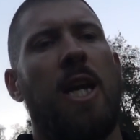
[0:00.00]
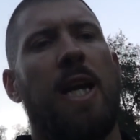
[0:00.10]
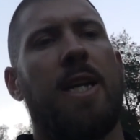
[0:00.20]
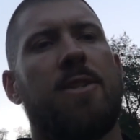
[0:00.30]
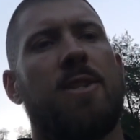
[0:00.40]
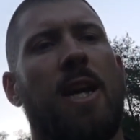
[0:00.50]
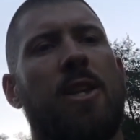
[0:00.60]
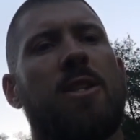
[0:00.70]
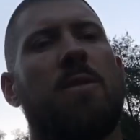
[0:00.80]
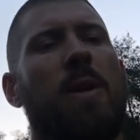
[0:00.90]

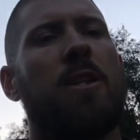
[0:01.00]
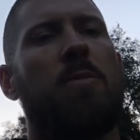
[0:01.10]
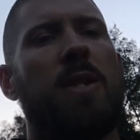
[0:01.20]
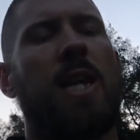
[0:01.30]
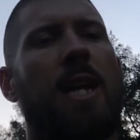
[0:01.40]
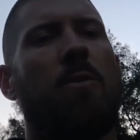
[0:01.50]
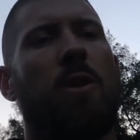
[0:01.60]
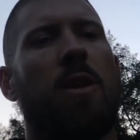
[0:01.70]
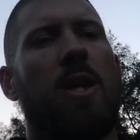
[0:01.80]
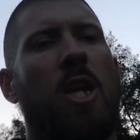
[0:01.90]
This is meant to be taken
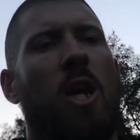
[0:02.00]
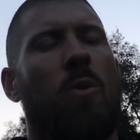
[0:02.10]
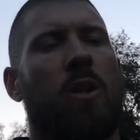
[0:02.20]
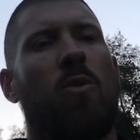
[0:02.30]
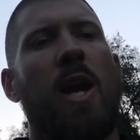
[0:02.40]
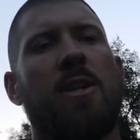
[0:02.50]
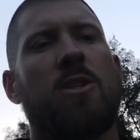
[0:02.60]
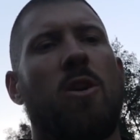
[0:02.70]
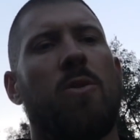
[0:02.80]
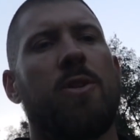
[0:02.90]
with a grain of
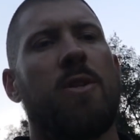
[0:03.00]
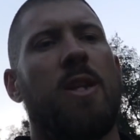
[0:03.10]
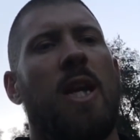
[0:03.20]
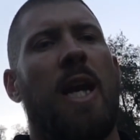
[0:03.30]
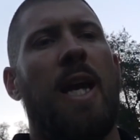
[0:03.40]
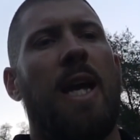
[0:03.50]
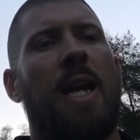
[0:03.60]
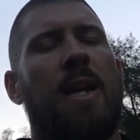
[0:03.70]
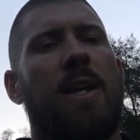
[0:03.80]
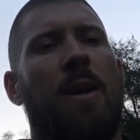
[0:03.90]
salt,
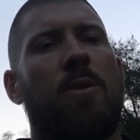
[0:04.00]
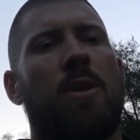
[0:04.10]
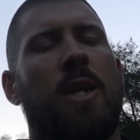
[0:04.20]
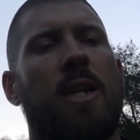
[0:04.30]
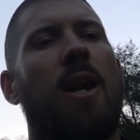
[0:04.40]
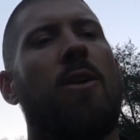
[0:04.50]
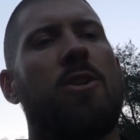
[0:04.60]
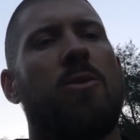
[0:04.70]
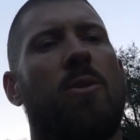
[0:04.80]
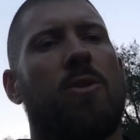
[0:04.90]
and I would encourage
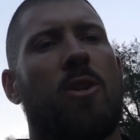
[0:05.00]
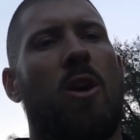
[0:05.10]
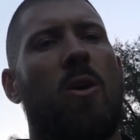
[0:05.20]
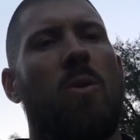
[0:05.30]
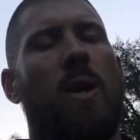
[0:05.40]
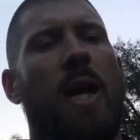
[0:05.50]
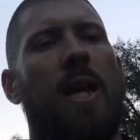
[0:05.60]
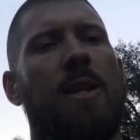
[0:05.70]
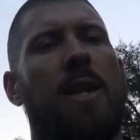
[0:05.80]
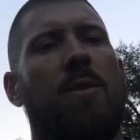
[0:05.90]
you all to go
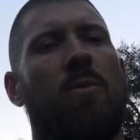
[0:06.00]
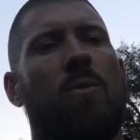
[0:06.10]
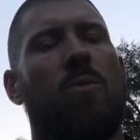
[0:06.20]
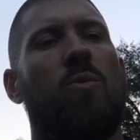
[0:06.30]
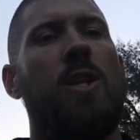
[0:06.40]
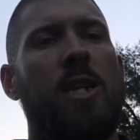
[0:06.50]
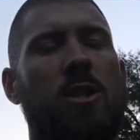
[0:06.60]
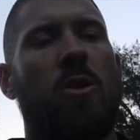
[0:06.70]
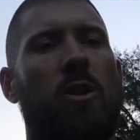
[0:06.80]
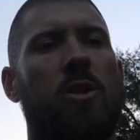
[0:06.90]
and then
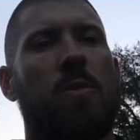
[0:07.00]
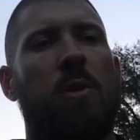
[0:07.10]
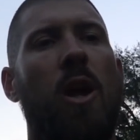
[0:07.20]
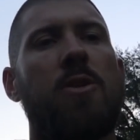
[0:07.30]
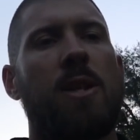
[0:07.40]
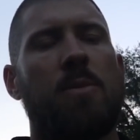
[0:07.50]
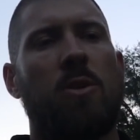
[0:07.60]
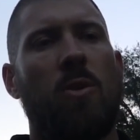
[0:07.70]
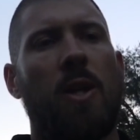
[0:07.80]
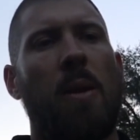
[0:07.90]
research the plants that I'm
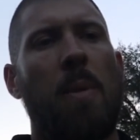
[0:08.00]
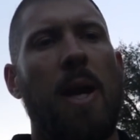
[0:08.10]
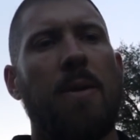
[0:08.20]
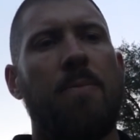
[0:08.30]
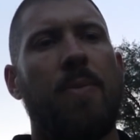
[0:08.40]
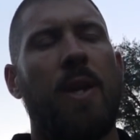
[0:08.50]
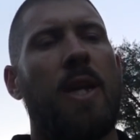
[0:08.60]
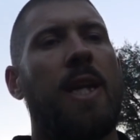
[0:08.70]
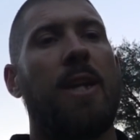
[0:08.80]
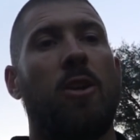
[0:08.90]
talking about.
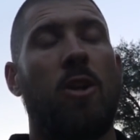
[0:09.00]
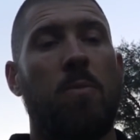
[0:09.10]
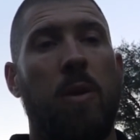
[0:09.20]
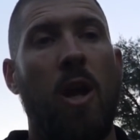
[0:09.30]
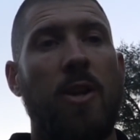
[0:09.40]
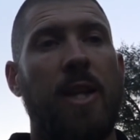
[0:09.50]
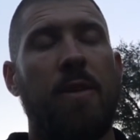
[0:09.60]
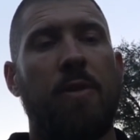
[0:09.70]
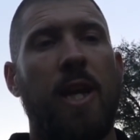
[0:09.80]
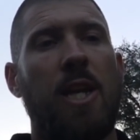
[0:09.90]
Get good plant
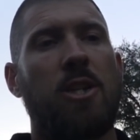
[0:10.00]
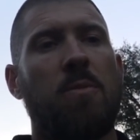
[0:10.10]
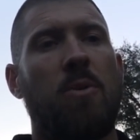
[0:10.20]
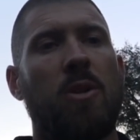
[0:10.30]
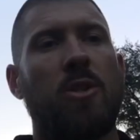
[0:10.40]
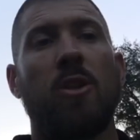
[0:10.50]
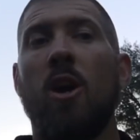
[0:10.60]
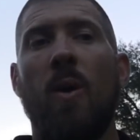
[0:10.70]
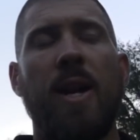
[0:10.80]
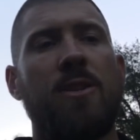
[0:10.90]
identification books,
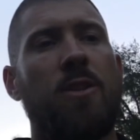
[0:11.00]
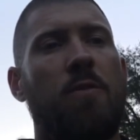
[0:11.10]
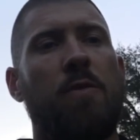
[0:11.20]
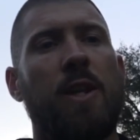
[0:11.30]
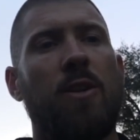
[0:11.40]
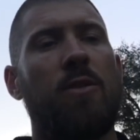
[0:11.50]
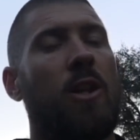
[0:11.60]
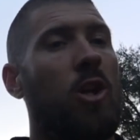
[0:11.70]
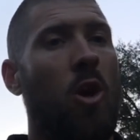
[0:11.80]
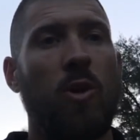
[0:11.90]
go out into the field,
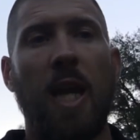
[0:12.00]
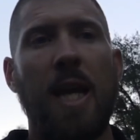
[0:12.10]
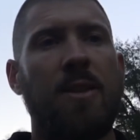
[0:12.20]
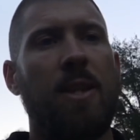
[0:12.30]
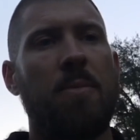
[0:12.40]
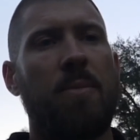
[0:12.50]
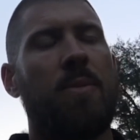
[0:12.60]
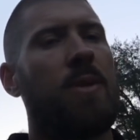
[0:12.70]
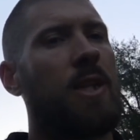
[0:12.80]
locate them.